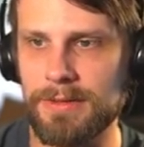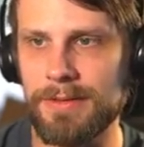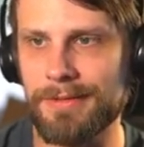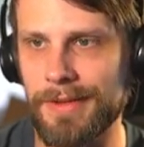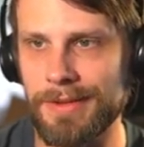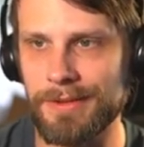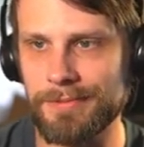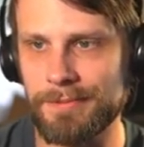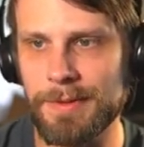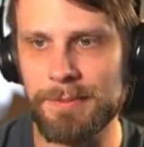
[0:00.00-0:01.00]
uh,
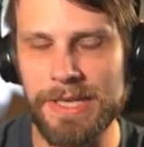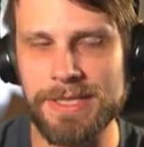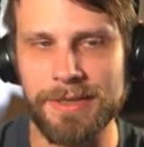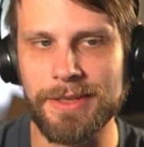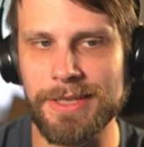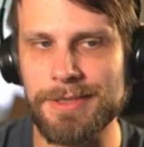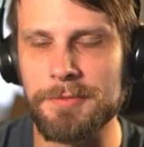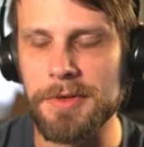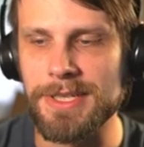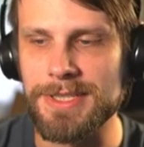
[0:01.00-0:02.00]
basically gets a
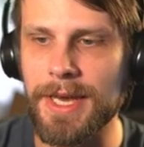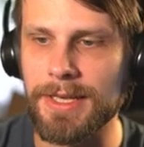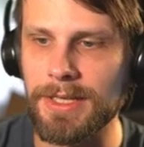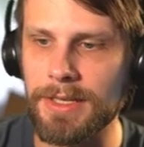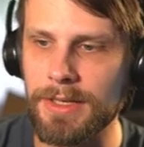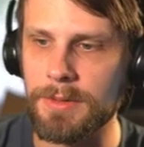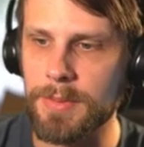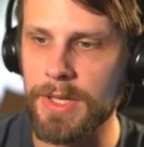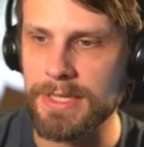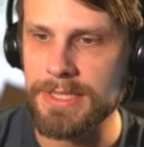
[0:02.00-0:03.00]
free attack in here,
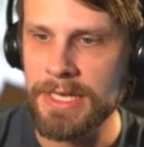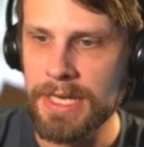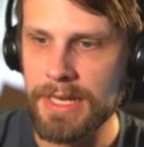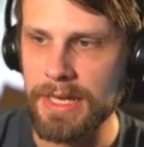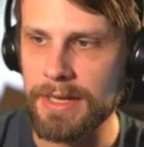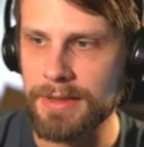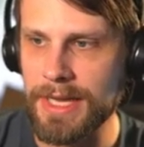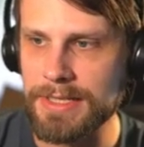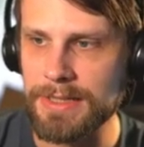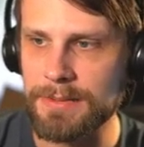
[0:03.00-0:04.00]
but uh, the
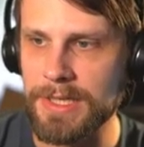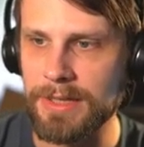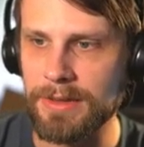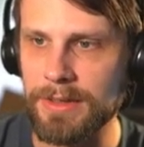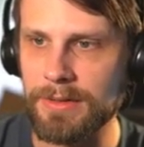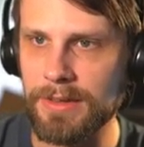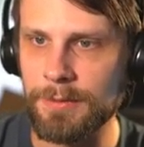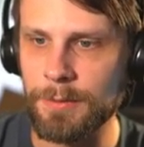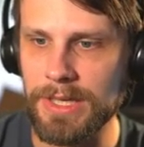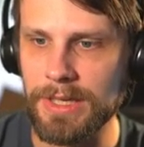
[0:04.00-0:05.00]
idea being that
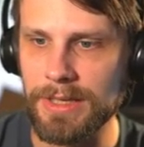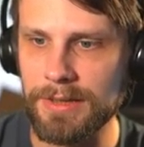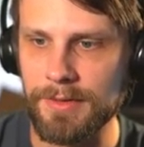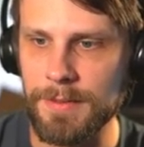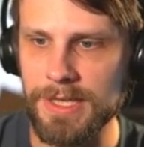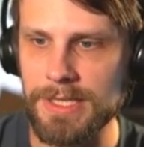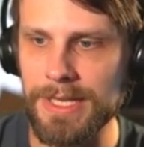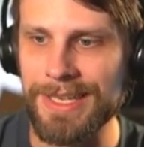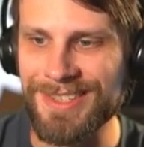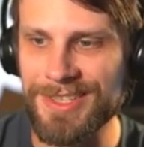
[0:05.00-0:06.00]
if we can get some of these
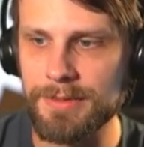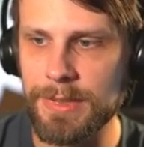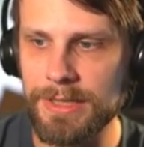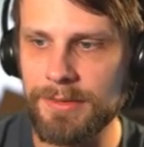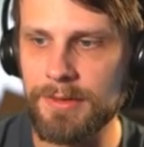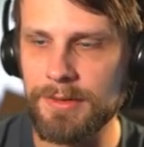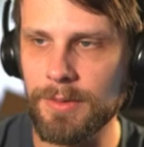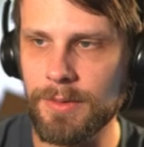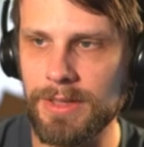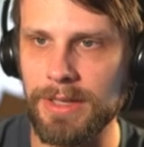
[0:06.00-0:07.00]
engine pieces
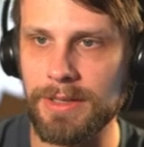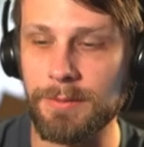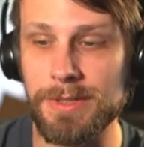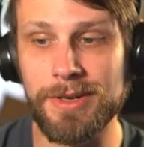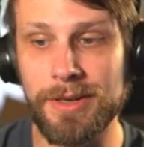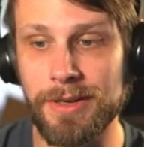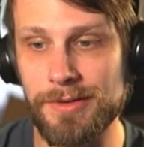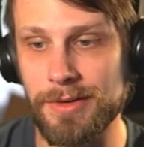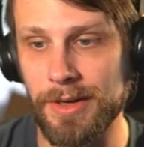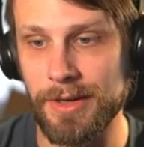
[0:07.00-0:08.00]
going, like if we draw
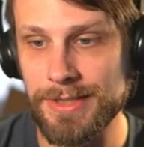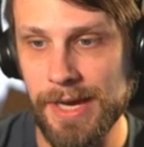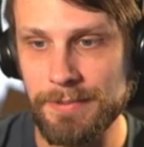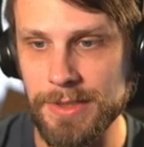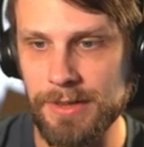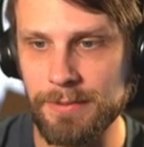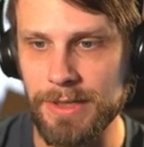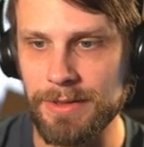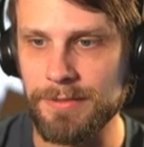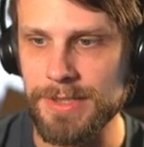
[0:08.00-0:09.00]
another untapped land, we
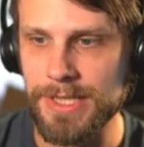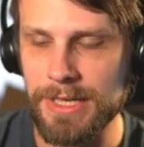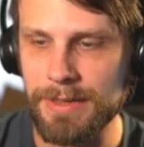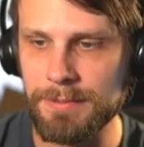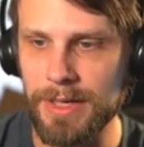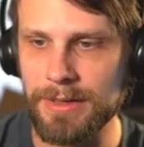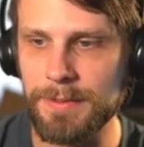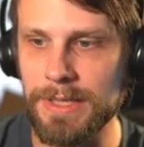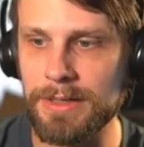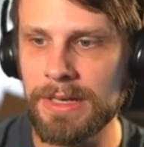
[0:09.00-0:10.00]
can Forsaken
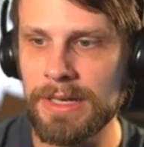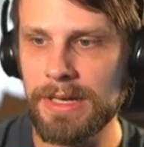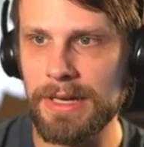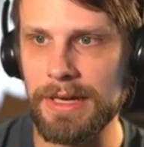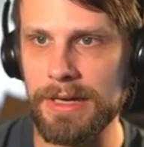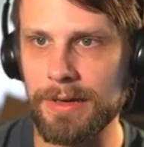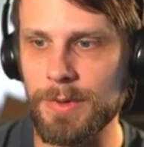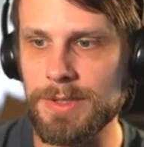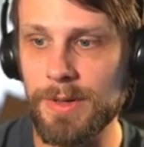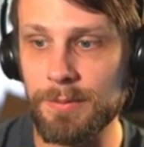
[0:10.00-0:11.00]
Monument. Uh,
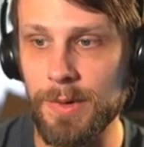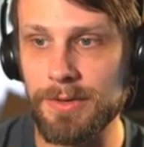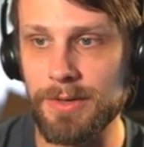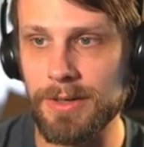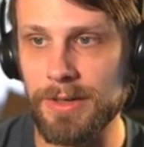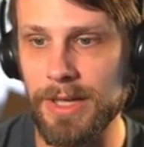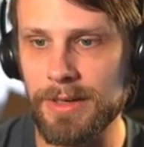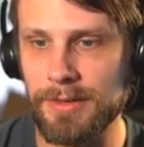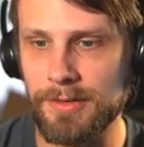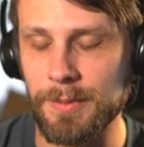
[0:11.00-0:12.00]
we do have Wandering
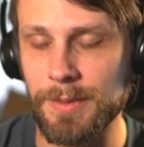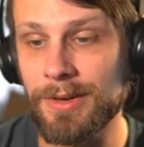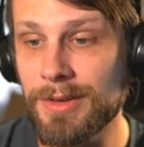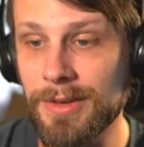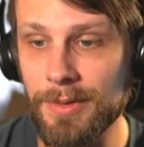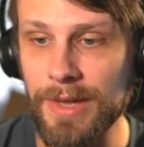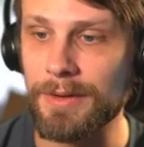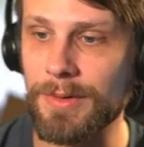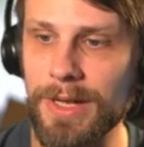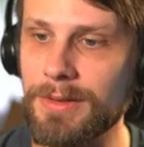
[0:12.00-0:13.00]
Archaics, so we could go
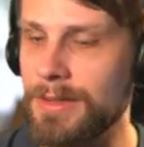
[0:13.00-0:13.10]
that route.